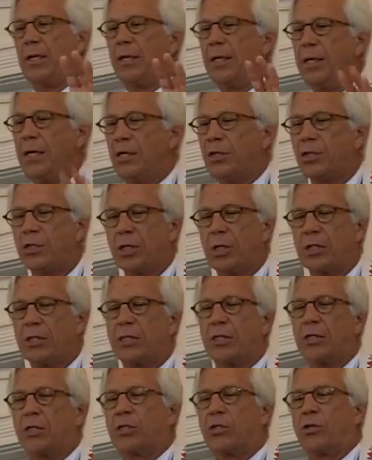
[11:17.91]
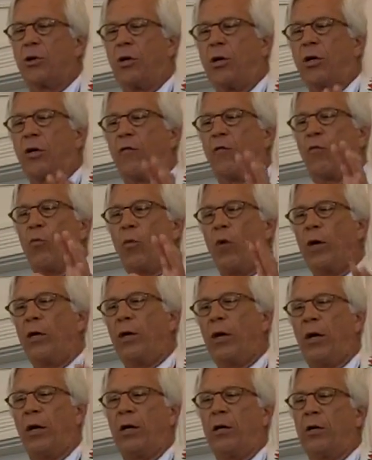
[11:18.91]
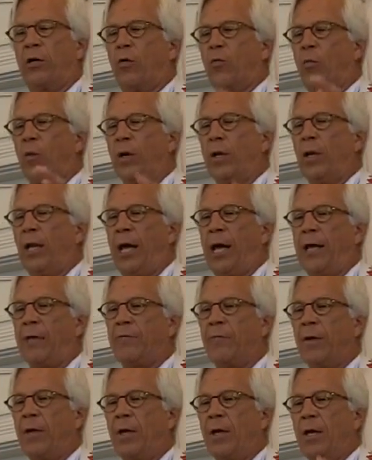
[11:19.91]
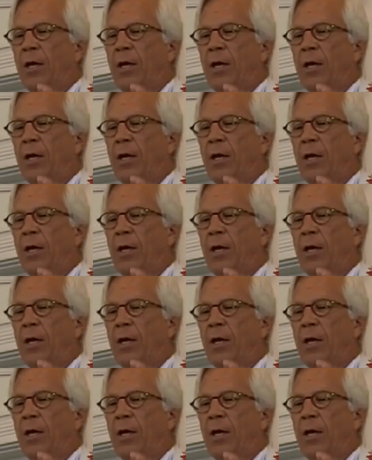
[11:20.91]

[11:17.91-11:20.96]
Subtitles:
not just the song of one heart or one life,